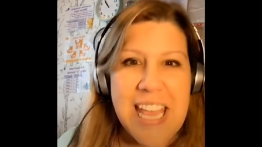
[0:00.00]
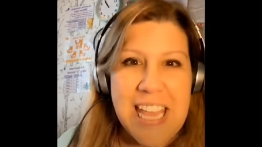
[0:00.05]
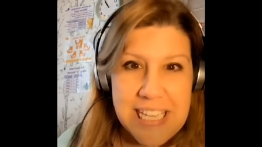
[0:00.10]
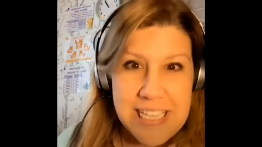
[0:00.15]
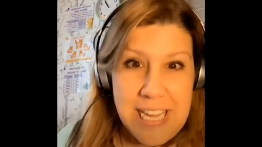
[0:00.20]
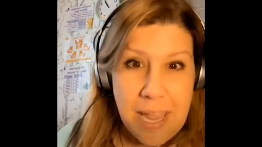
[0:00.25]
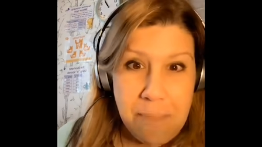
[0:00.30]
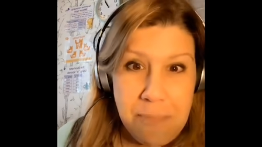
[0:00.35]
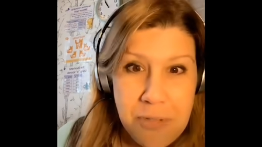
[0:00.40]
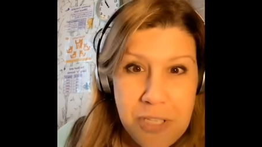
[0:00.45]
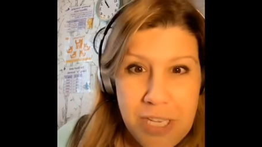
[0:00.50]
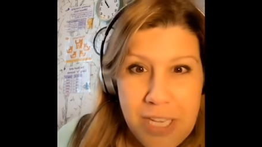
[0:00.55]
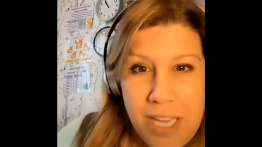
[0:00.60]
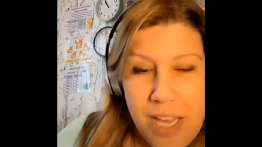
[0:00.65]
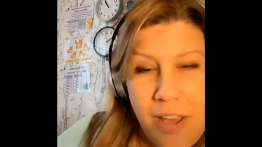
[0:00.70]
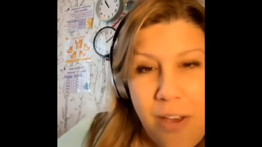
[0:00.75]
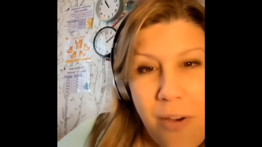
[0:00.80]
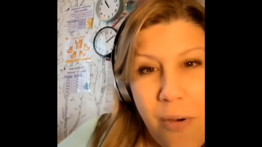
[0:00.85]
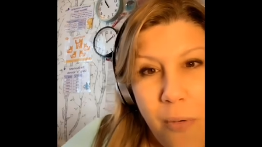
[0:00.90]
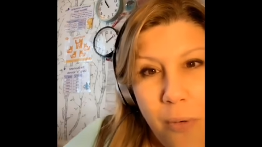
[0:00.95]
It's up to
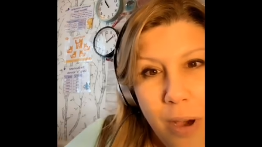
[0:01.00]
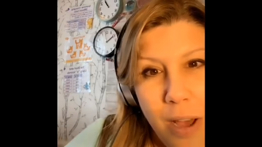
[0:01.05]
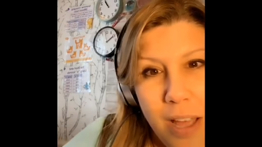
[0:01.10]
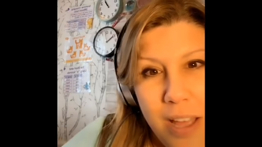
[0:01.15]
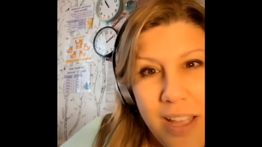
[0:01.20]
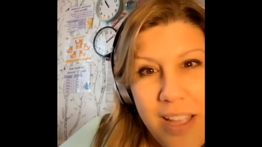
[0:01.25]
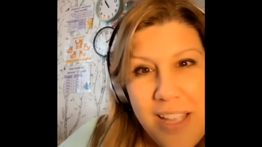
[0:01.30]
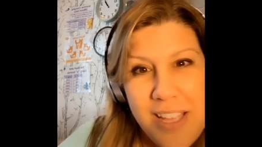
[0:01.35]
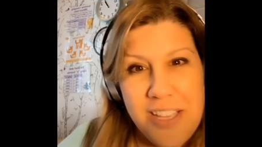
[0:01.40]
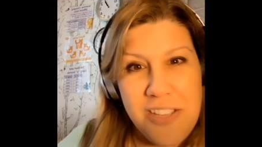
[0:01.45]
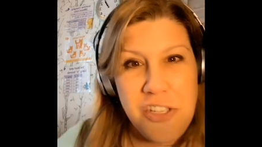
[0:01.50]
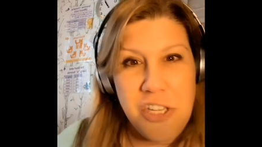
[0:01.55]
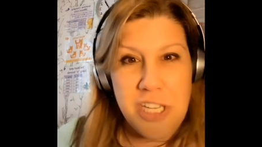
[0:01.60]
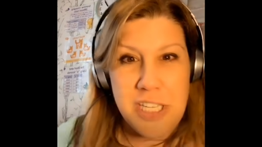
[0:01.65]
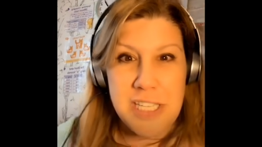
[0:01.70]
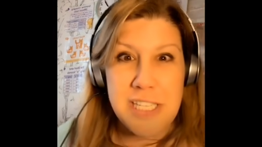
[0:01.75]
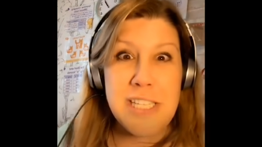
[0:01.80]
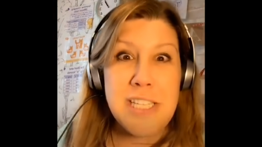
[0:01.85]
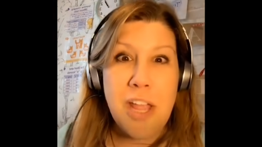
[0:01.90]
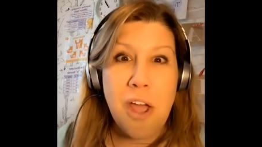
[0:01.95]
you.
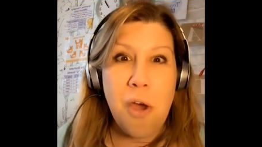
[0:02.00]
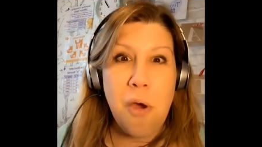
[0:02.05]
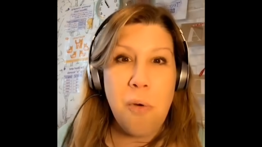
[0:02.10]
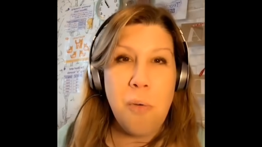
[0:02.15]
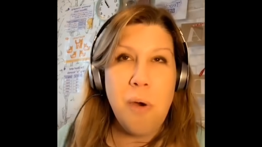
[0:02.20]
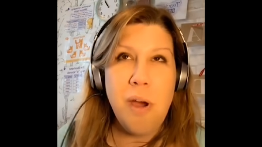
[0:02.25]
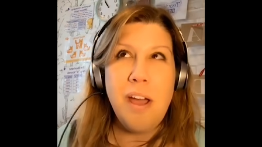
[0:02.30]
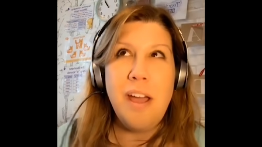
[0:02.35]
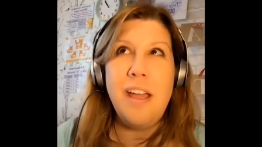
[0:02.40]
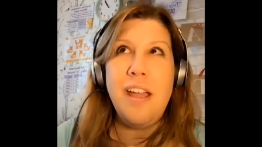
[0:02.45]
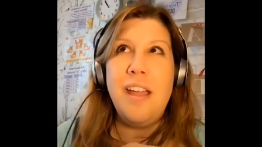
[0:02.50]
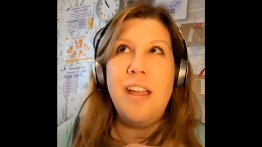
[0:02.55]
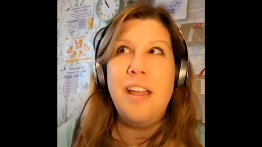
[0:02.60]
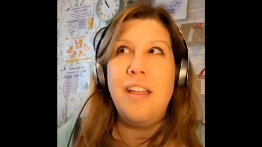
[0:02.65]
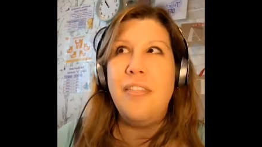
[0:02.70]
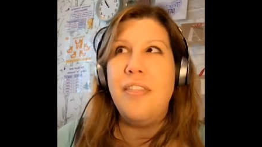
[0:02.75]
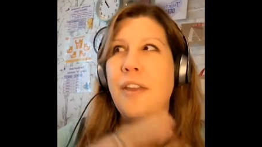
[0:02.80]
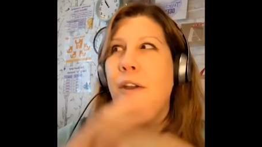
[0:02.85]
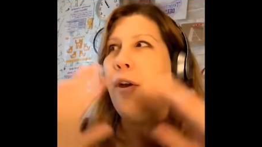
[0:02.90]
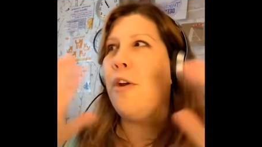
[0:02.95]
Just know
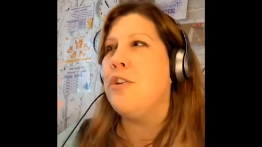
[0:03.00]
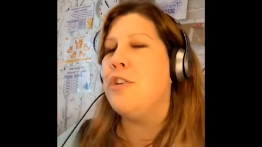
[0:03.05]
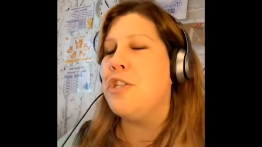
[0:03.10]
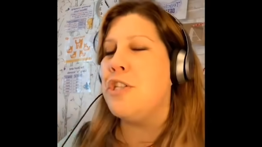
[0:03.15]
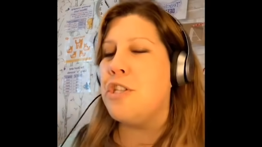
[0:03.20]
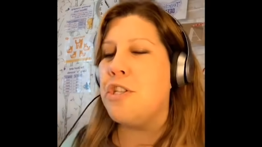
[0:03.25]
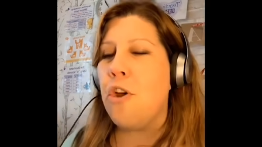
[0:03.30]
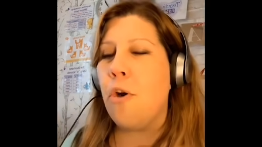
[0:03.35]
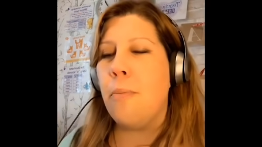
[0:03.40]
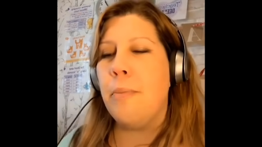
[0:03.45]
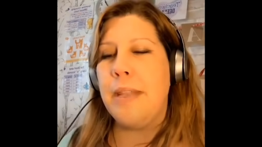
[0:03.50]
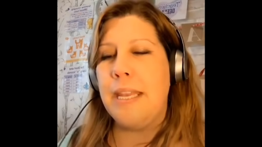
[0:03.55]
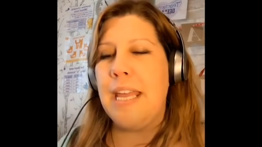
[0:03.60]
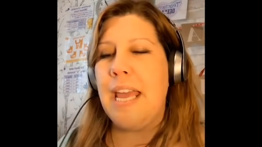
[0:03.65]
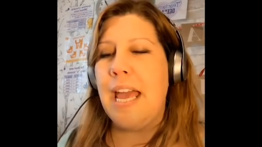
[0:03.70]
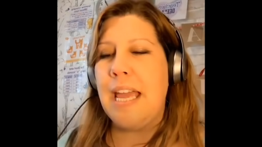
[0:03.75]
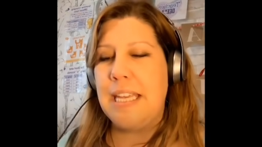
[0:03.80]
there are so many